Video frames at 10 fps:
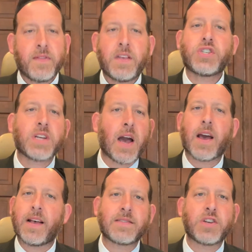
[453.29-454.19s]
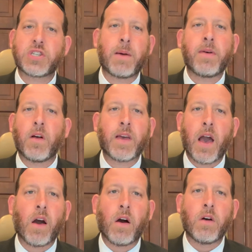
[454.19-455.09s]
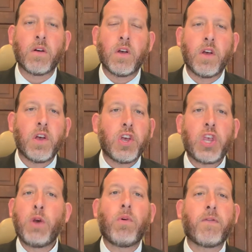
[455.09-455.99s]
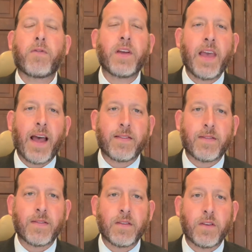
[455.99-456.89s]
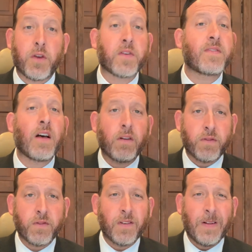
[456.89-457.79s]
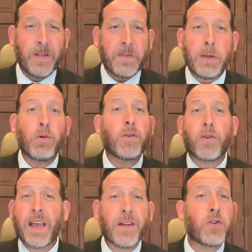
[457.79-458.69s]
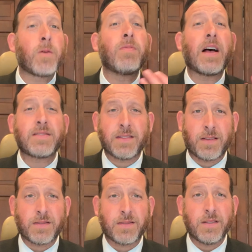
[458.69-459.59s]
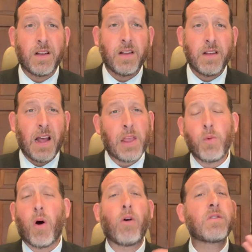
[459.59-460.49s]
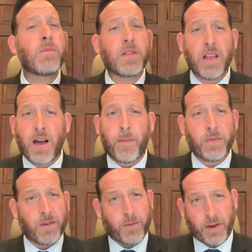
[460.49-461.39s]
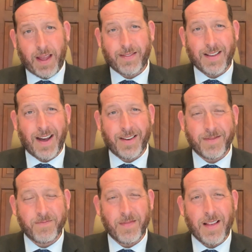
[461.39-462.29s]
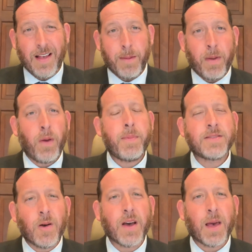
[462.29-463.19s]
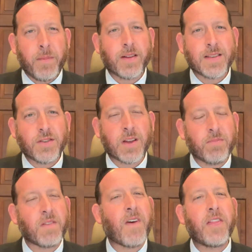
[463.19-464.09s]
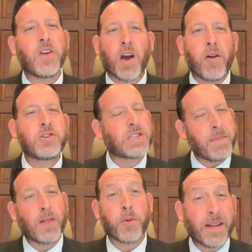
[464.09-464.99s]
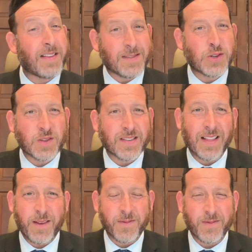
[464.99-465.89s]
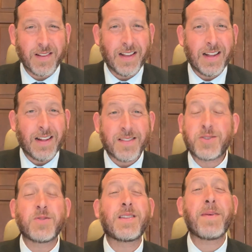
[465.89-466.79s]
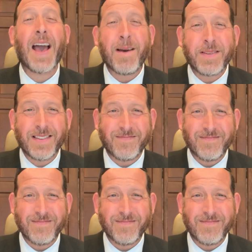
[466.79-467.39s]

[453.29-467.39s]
tishkach es Hashem Elokecha. You will forget yourself, you will forget your blessings, and you will ultimately come to forget God. May we be zochem mirtz Hashem to find the courage to make the right decisions in life, to choose to be happy,